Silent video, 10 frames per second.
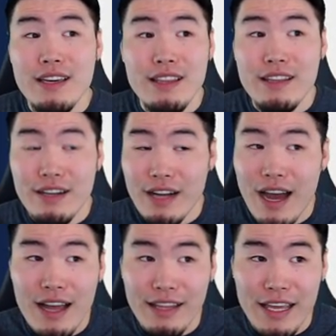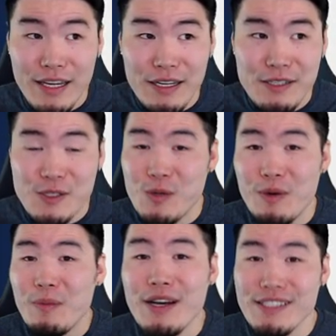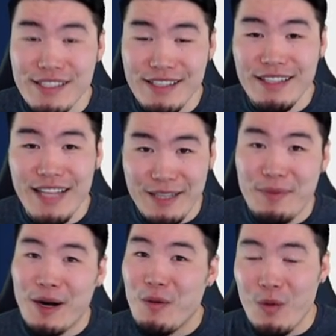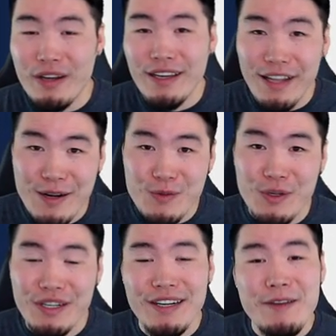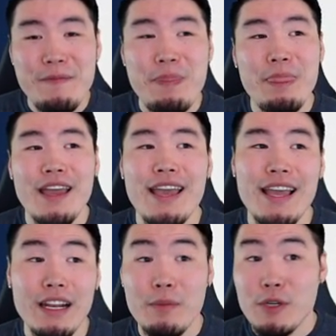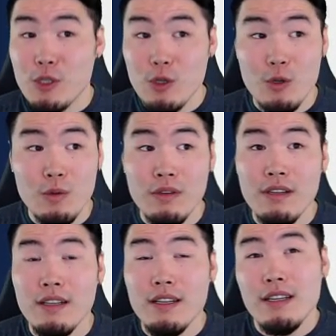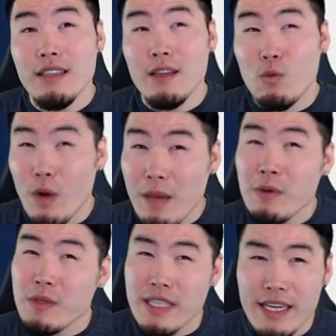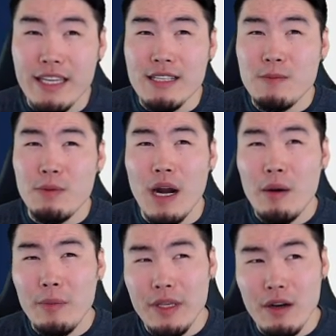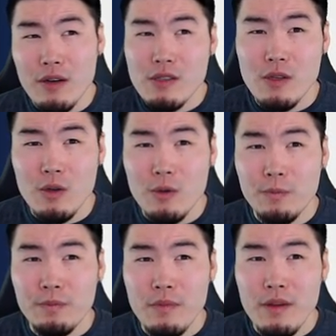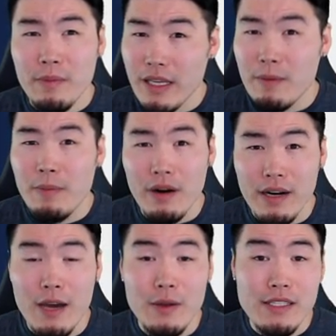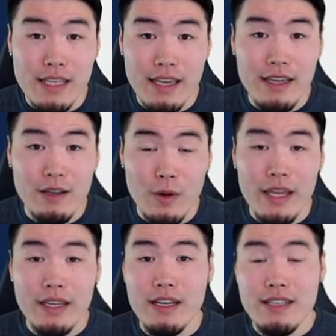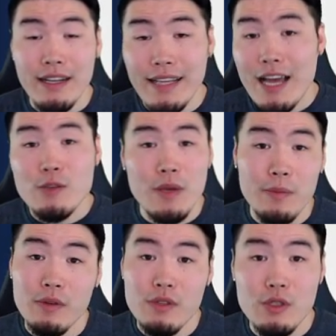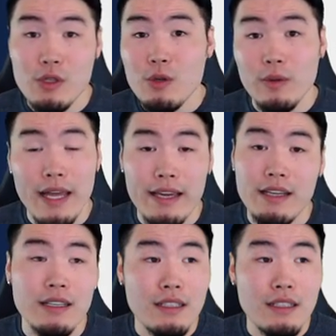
they're not like super busted like the part 1 LRs were. And number two, the rainbow tickets probably also played a part, I would say, right? Because it allows people to do like